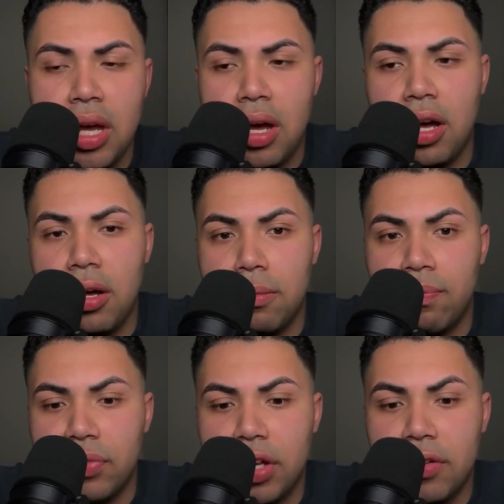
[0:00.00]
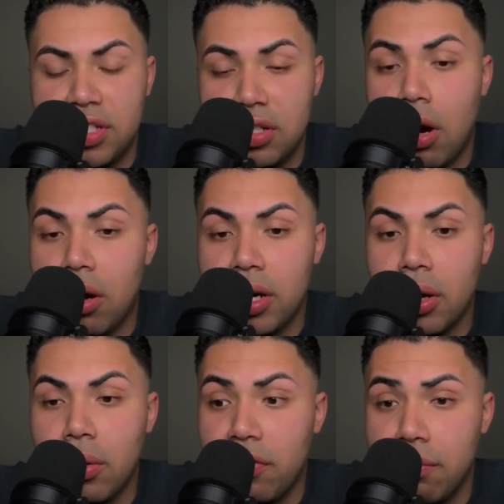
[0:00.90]
a
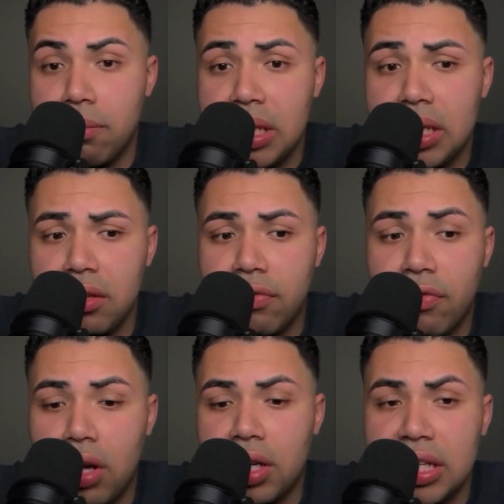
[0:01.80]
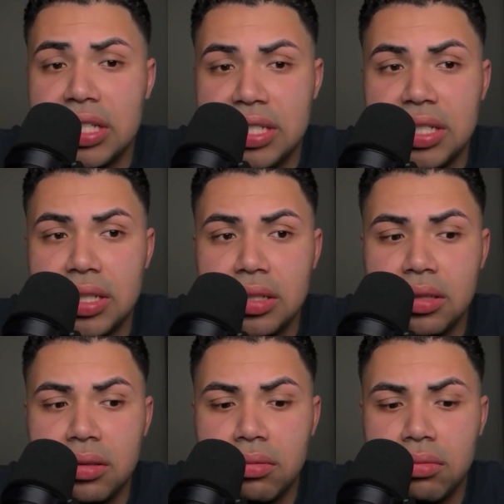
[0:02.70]
scenario of me falling
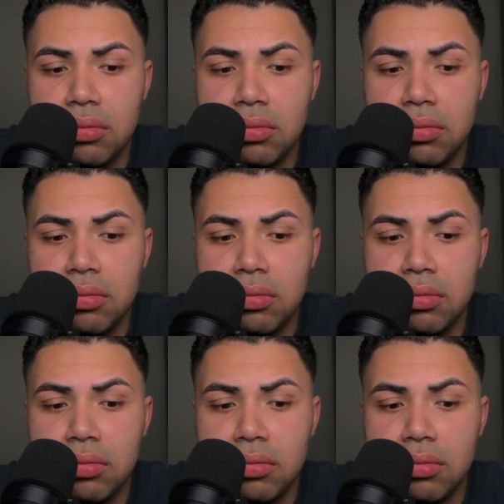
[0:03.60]
into